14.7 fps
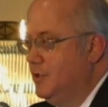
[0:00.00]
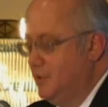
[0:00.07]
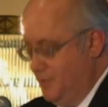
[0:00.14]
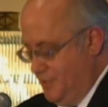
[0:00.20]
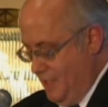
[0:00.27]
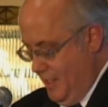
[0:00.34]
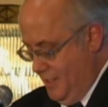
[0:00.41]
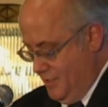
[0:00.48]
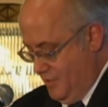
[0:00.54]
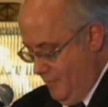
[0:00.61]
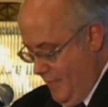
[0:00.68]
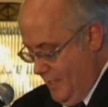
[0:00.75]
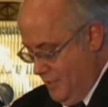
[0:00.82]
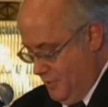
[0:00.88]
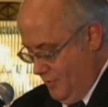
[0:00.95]
Hussein is the
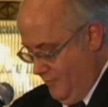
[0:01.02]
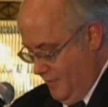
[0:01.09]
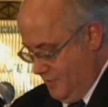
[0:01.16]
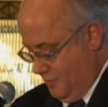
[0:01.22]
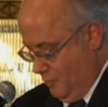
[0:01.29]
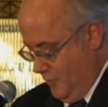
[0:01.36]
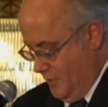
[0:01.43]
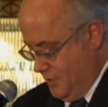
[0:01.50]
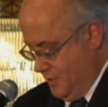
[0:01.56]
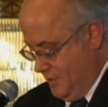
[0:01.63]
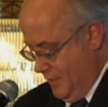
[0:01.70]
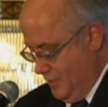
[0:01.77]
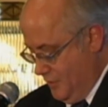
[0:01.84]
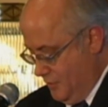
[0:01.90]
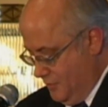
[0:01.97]
manager of Exploration
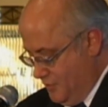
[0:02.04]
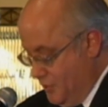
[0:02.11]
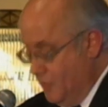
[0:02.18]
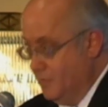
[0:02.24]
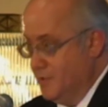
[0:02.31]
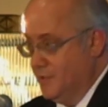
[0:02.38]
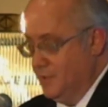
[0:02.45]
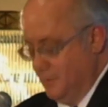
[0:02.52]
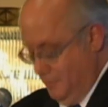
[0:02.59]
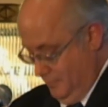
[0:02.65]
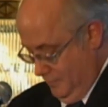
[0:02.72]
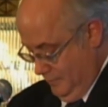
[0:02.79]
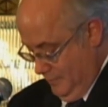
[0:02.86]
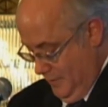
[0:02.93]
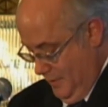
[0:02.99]
Technical Services.
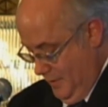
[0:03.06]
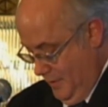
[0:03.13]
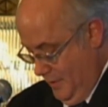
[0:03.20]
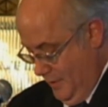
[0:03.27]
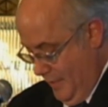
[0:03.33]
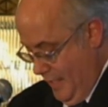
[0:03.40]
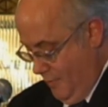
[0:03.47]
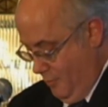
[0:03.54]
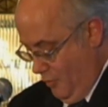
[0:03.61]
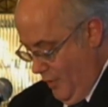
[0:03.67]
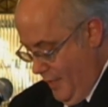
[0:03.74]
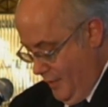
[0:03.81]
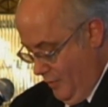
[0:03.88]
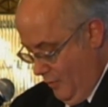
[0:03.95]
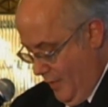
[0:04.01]
And
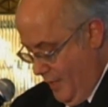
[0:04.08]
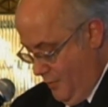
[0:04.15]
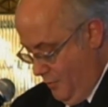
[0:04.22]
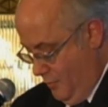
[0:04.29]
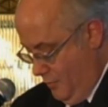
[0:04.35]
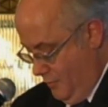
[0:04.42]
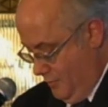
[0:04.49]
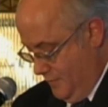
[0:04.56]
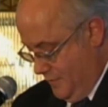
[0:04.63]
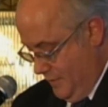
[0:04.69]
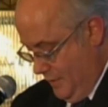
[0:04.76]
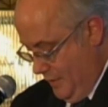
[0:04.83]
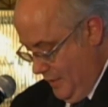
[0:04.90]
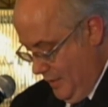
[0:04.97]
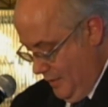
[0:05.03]
Brian Grotto, who's
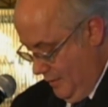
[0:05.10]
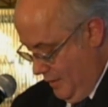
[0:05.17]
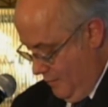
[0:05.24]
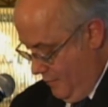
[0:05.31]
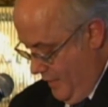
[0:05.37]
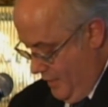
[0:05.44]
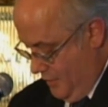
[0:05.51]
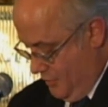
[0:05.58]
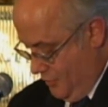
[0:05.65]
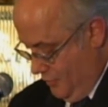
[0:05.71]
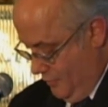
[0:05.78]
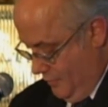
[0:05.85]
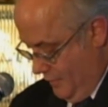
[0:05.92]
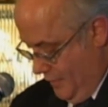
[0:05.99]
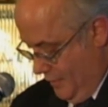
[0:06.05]
the uh, a
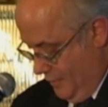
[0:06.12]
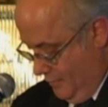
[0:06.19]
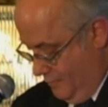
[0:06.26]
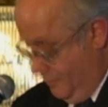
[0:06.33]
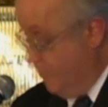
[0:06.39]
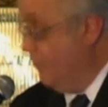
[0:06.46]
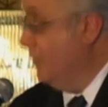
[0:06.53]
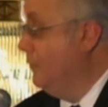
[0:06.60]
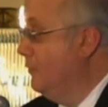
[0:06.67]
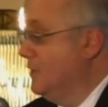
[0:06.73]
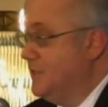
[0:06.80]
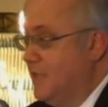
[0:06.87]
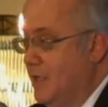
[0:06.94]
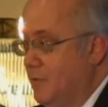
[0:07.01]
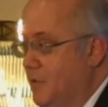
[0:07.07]
manager uh,
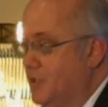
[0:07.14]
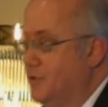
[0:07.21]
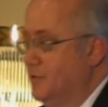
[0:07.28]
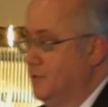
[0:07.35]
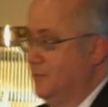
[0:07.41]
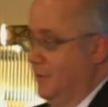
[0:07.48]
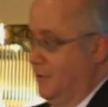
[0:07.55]
with Sam Francisco.